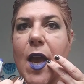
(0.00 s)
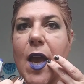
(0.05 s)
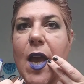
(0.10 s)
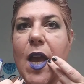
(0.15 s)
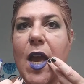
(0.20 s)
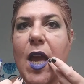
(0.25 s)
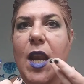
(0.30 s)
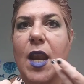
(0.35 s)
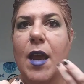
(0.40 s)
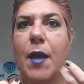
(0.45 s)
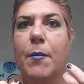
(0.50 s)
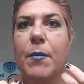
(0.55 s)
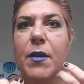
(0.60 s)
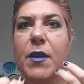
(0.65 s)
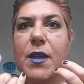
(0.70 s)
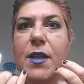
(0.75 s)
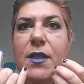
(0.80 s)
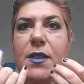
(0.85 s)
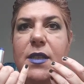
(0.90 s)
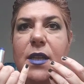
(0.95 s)
and I'm
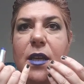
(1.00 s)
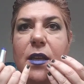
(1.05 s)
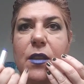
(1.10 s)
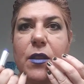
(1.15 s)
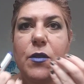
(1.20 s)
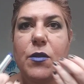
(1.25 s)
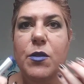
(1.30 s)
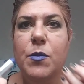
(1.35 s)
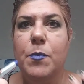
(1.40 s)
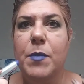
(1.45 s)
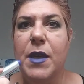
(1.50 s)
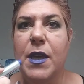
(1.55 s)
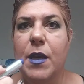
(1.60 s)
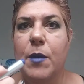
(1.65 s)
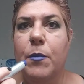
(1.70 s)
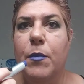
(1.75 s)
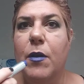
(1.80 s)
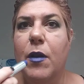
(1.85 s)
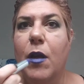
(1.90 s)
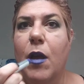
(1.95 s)
going to tell those
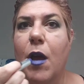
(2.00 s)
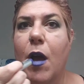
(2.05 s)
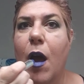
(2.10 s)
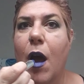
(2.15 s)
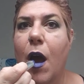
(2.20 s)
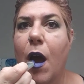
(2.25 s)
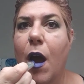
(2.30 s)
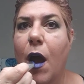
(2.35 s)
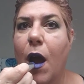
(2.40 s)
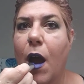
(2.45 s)
people